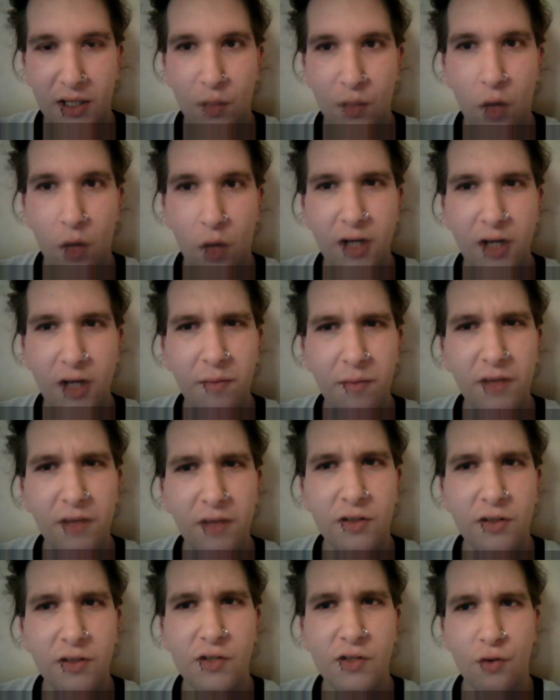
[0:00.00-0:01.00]
He wanted
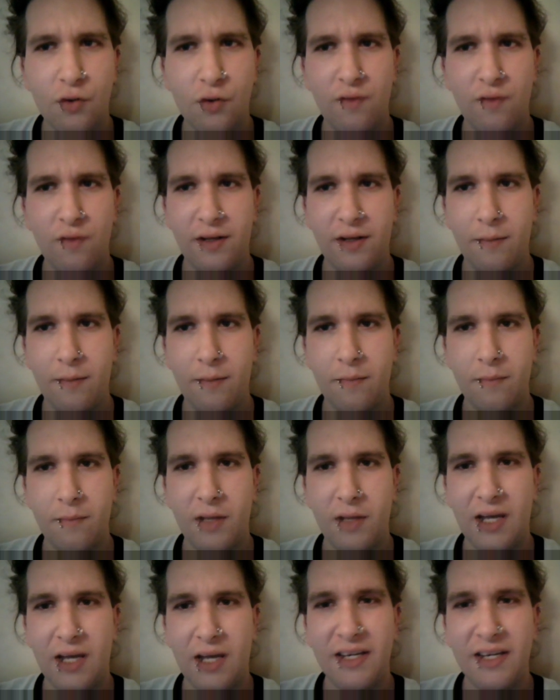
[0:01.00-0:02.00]
me to serve him
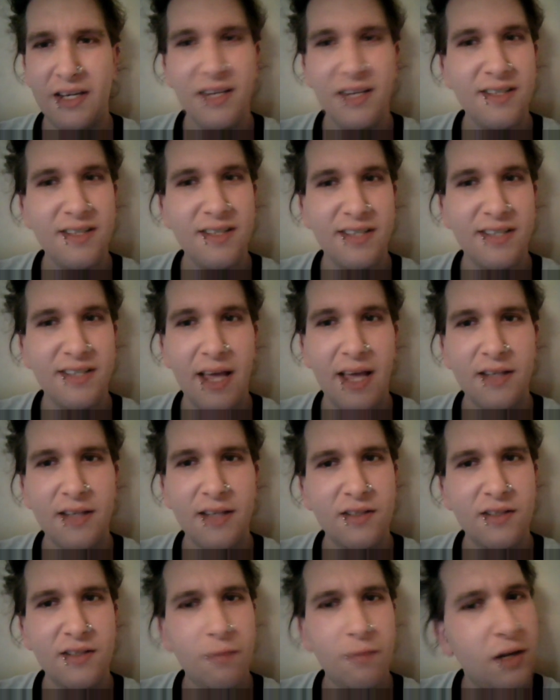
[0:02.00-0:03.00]
and kiss his
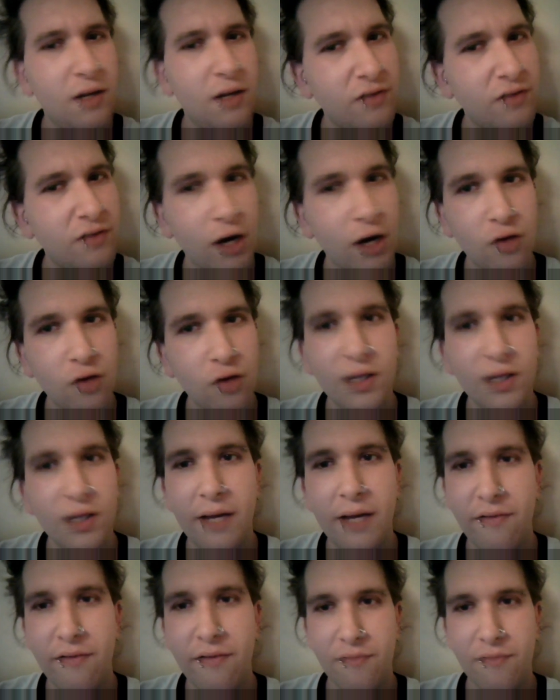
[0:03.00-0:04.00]
ass my entire
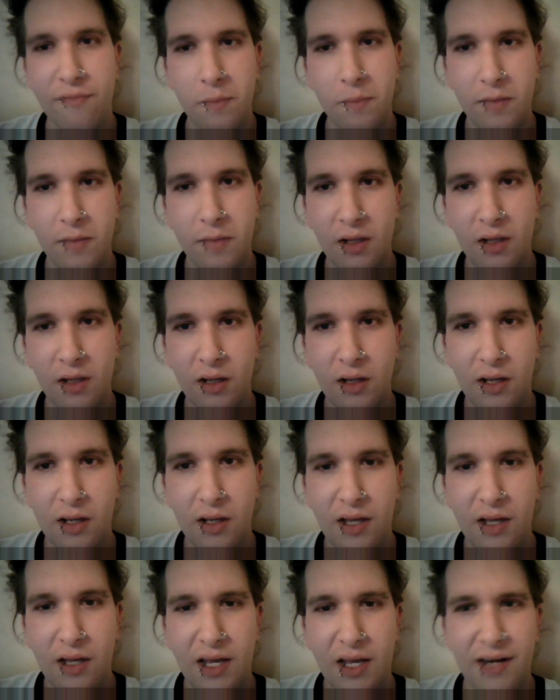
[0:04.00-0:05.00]
life.
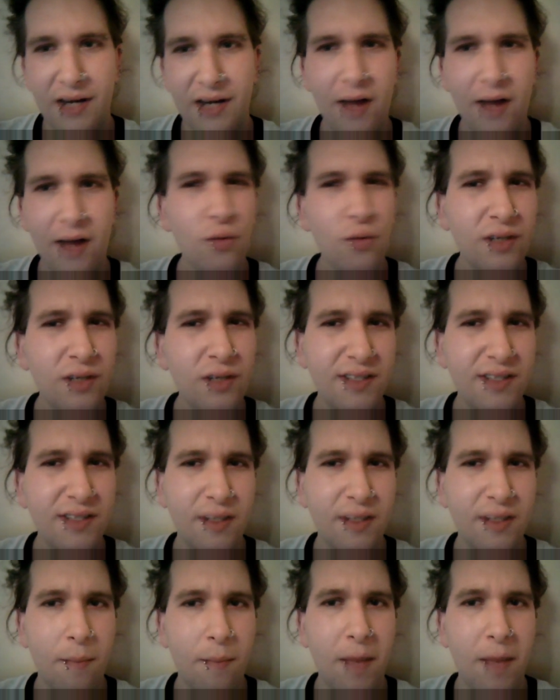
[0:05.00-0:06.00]
And not only
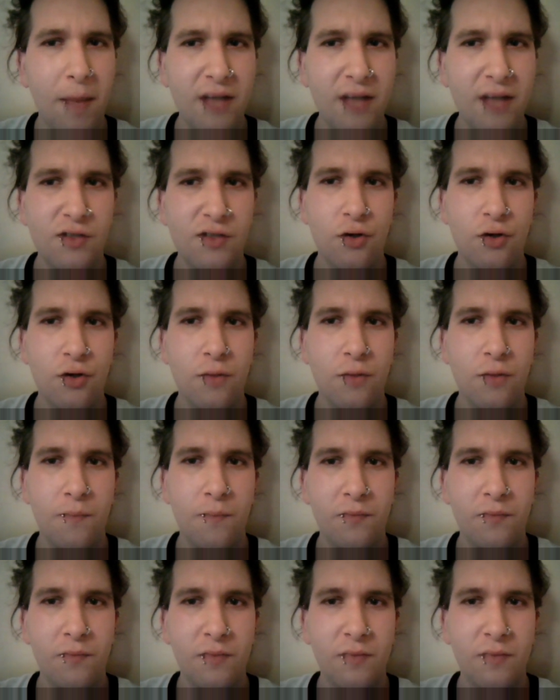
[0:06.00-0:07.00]
is he a master,
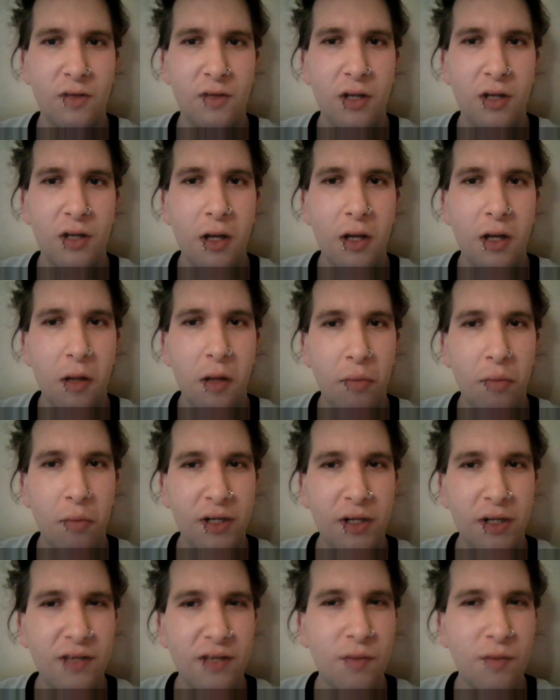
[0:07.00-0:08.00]

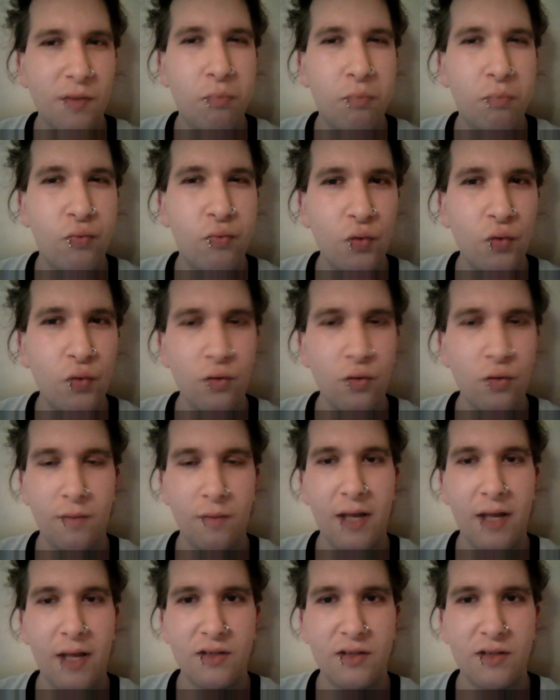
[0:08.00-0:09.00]
but he's a
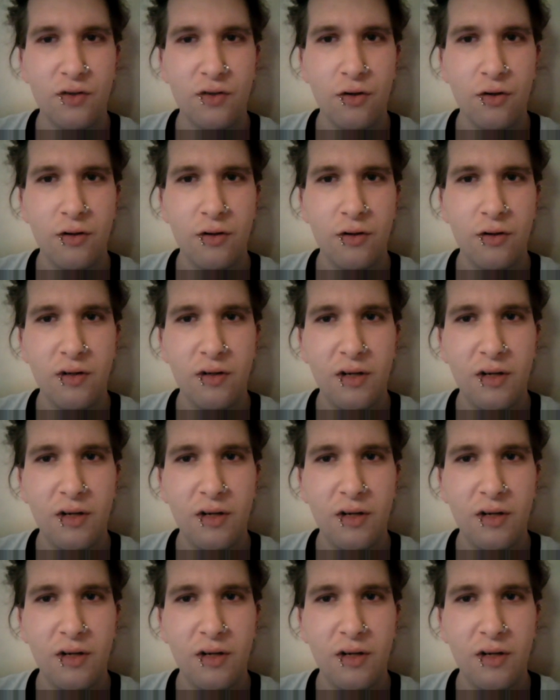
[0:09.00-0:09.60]
brutal master